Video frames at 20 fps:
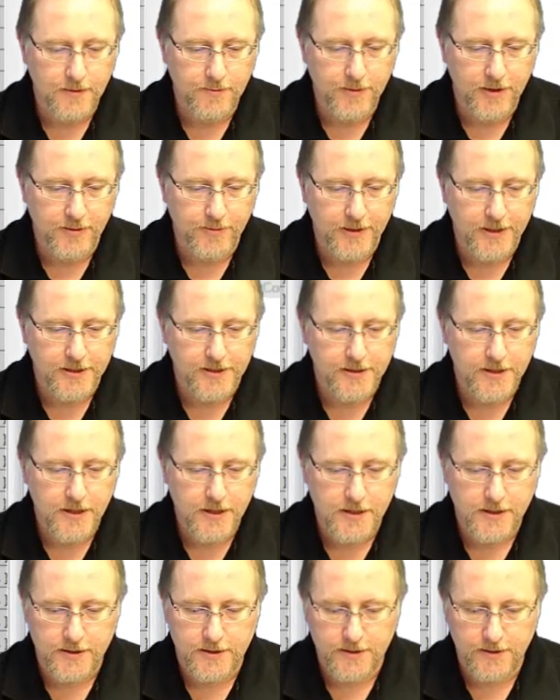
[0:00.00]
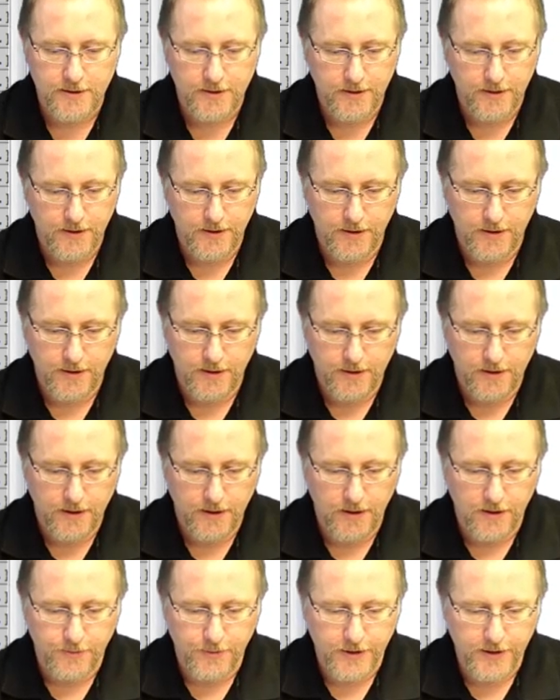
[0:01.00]
minimize that.
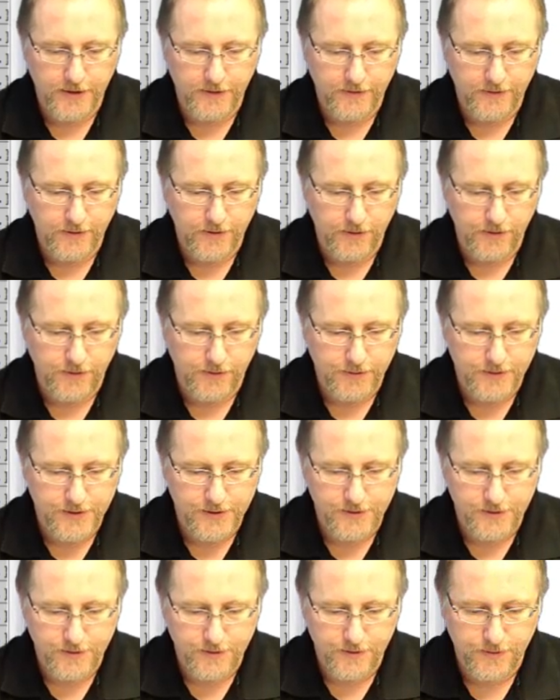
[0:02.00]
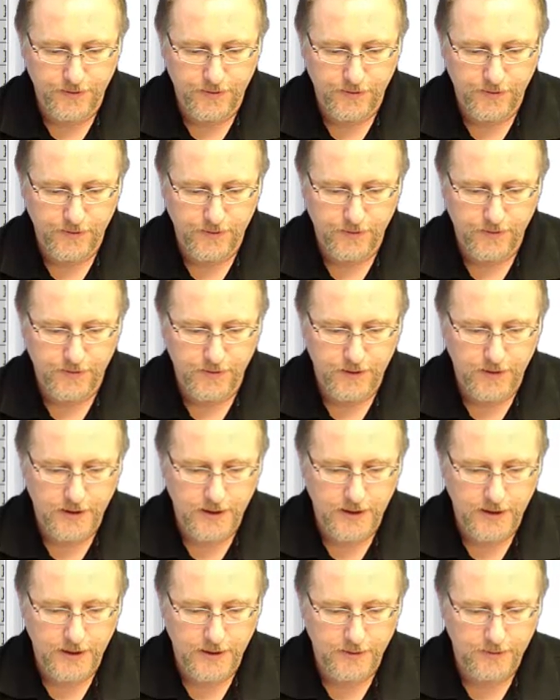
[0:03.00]
And we need to go to
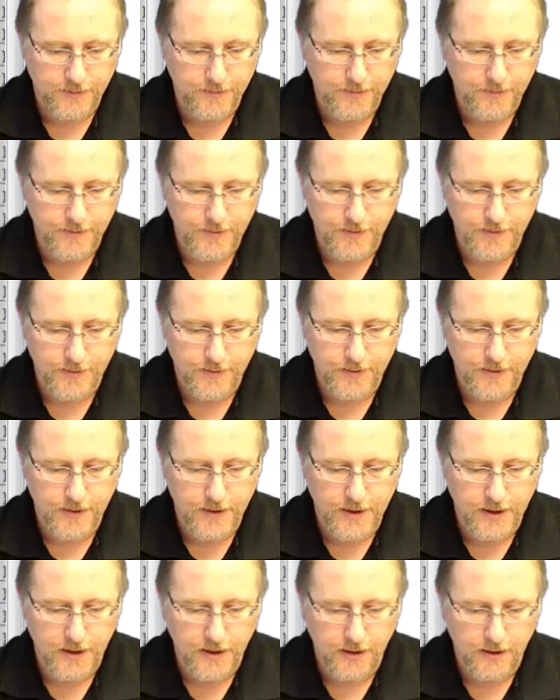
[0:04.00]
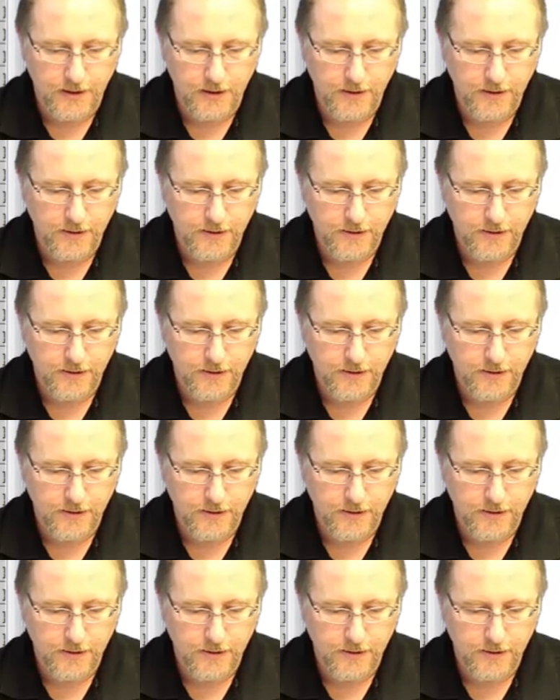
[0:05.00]
um, the